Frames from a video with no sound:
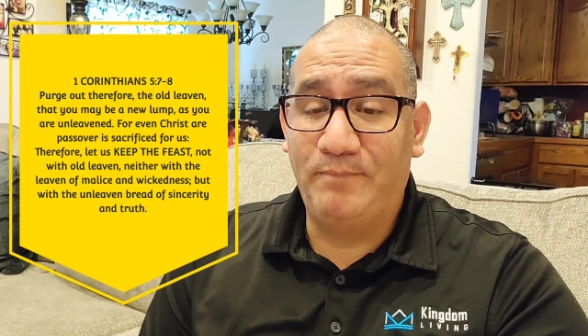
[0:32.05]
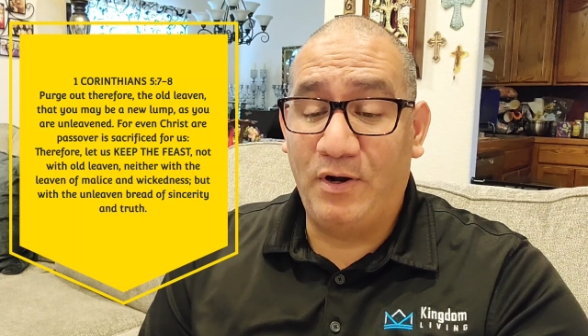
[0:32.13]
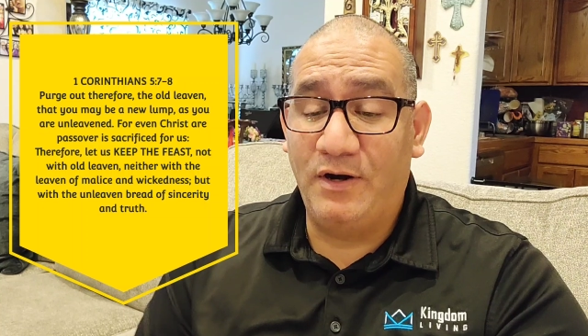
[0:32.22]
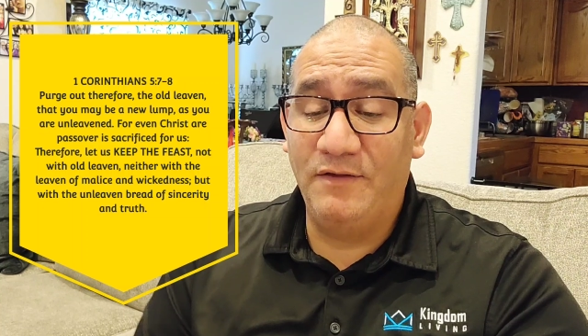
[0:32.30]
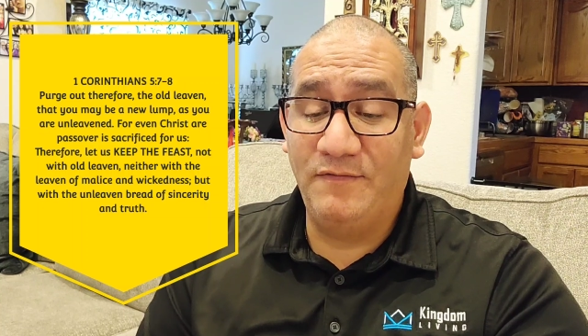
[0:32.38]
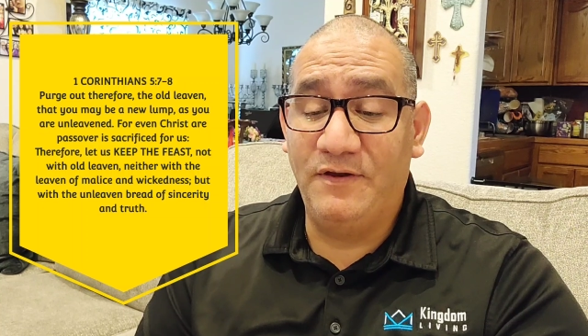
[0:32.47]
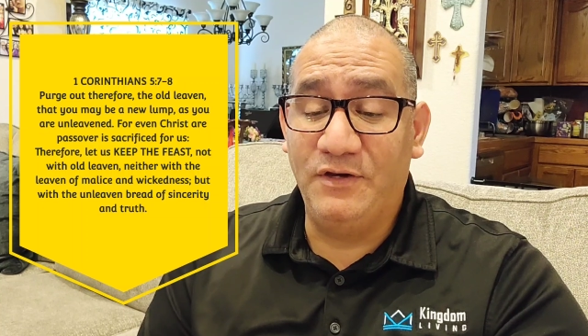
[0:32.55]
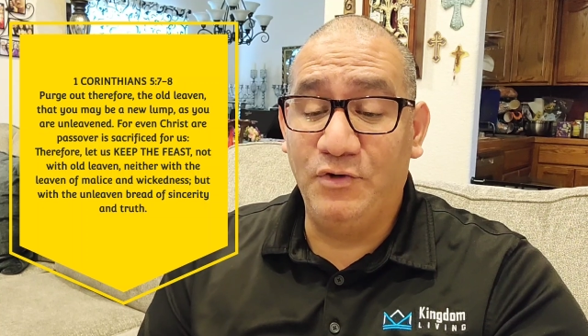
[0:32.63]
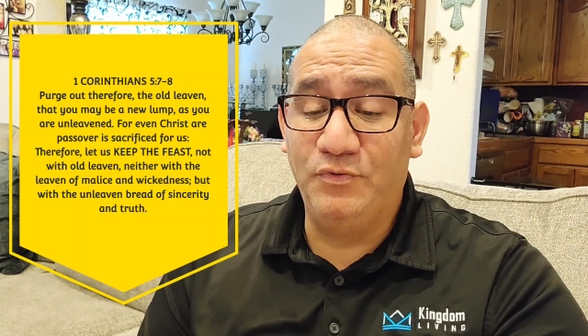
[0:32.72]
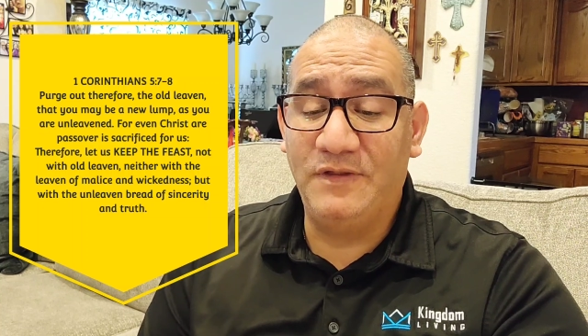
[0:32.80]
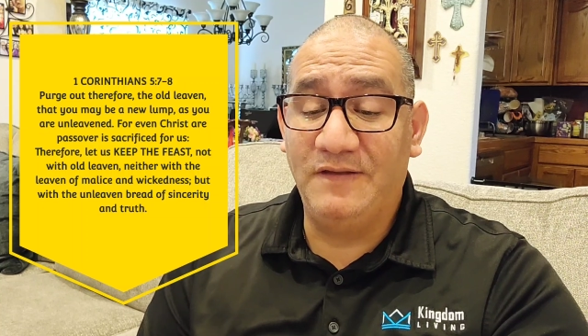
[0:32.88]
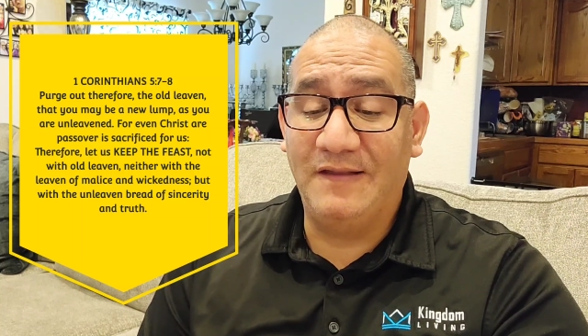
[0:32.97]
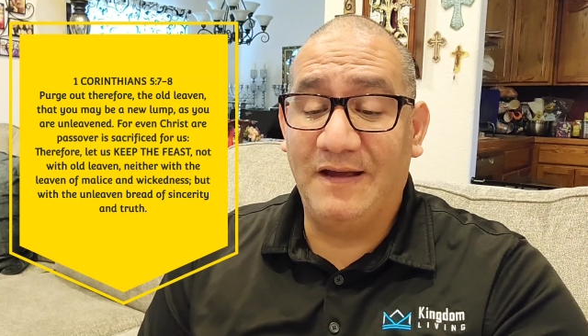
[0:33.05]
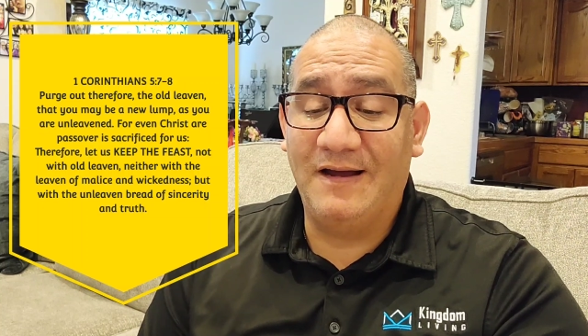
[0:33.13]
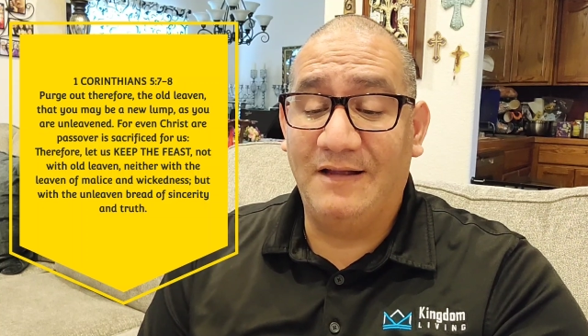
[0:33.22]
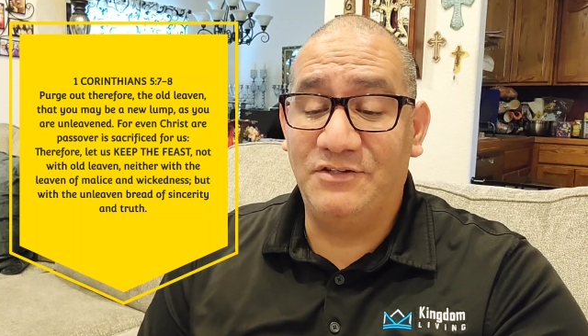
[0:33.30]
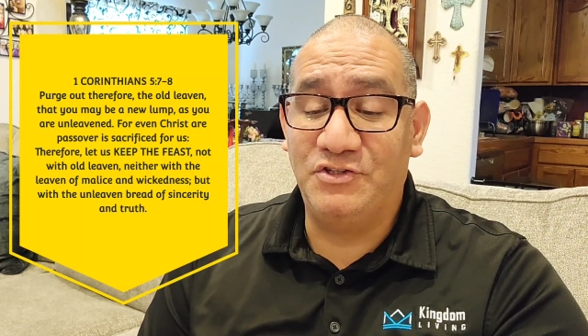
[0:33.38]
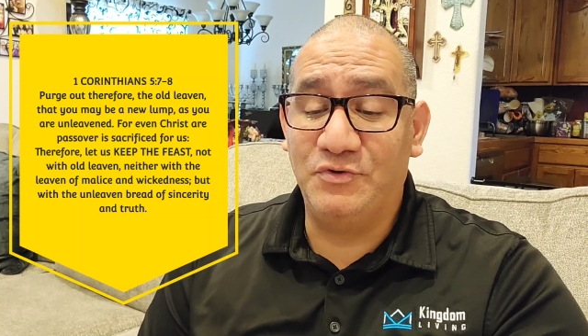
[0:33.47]
part of the new thing that
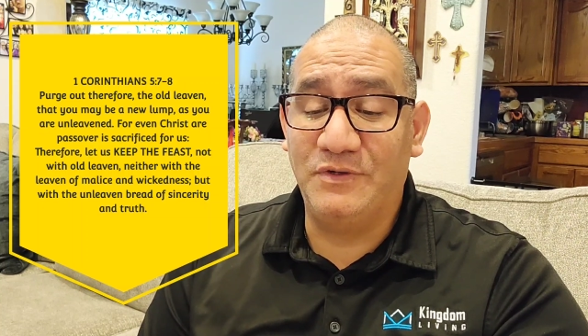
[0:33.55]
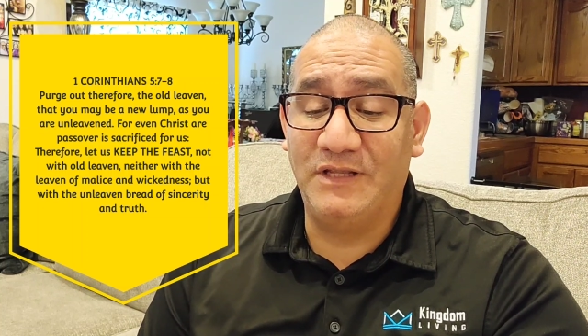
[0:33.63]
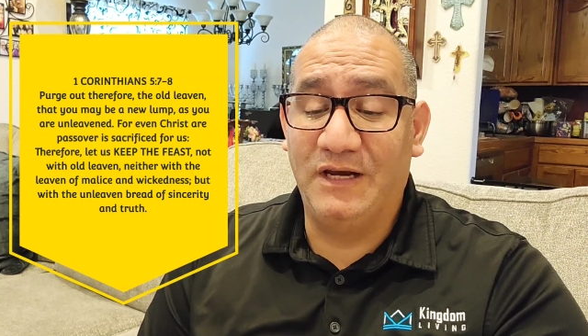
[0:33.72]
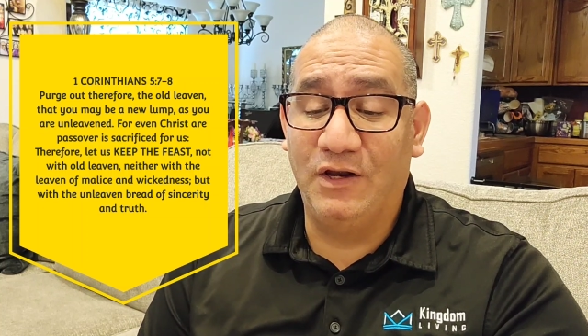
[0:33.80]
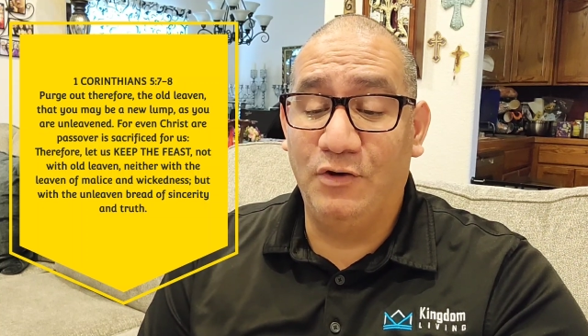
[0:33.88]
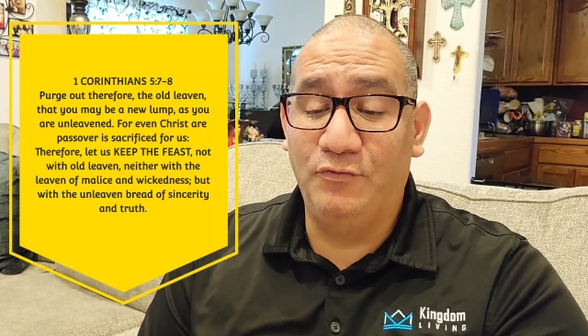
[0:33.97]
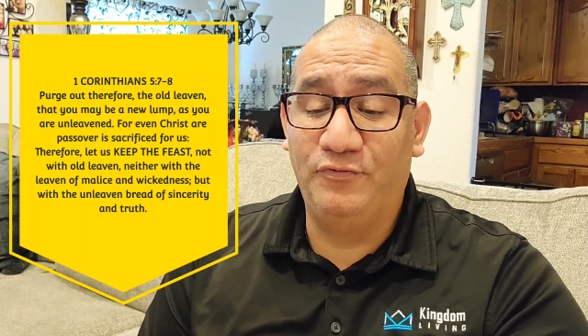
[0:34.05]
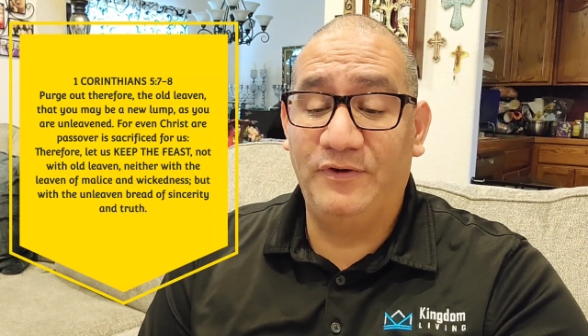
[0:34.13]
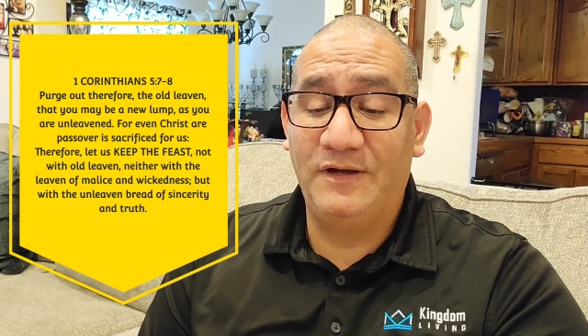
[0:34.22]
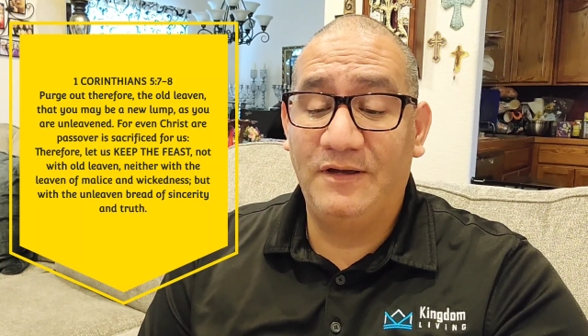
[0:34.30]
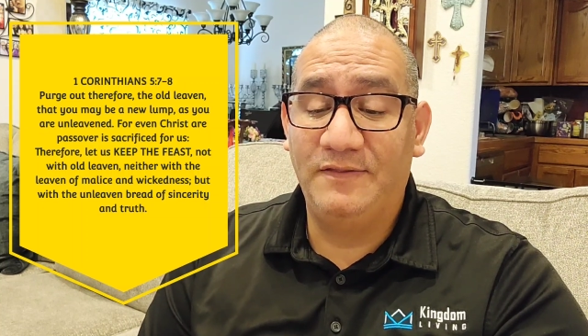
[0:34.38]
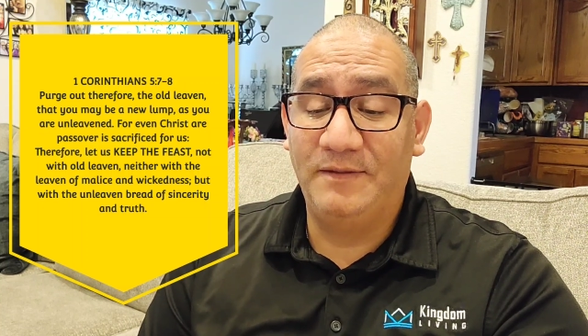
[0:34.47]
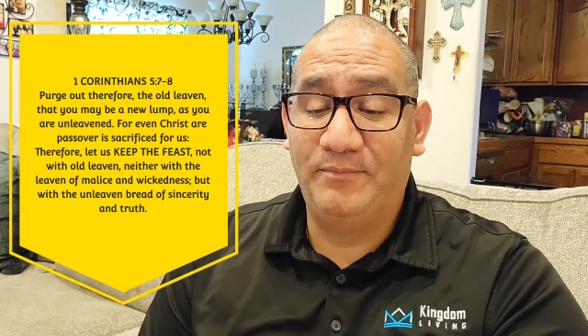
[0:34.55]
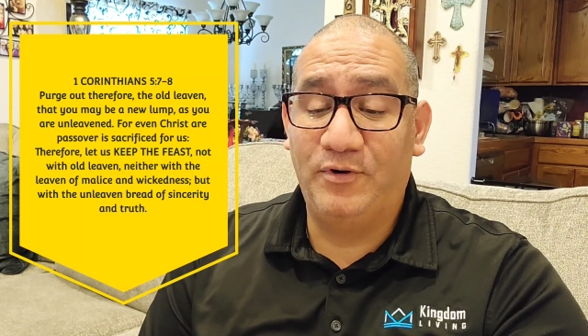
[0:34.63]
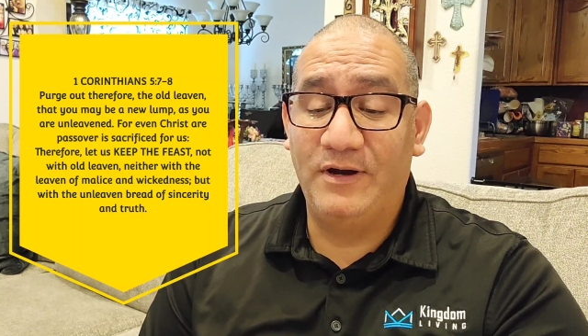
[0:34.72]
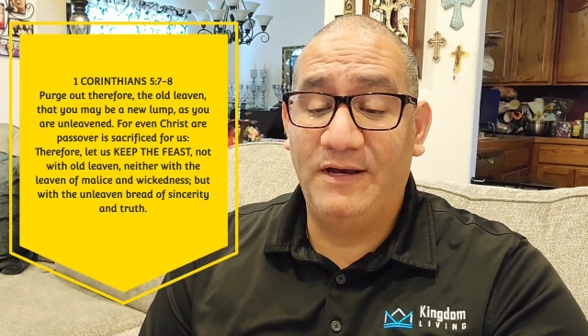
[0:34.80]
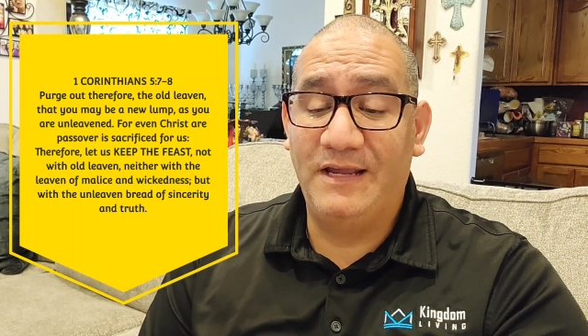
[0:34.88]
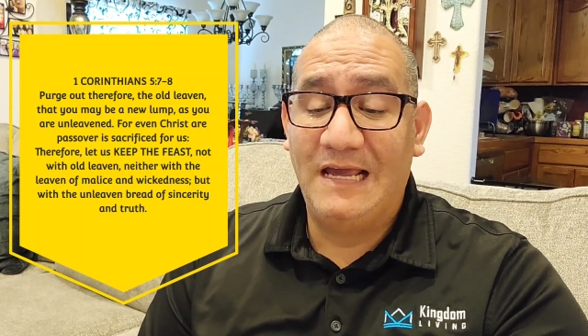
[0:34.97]
God's doing, the loaf, the
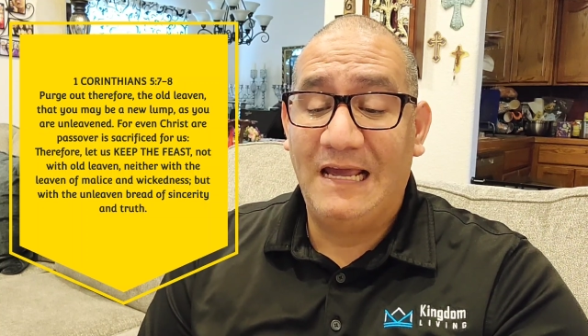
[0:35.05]
bread,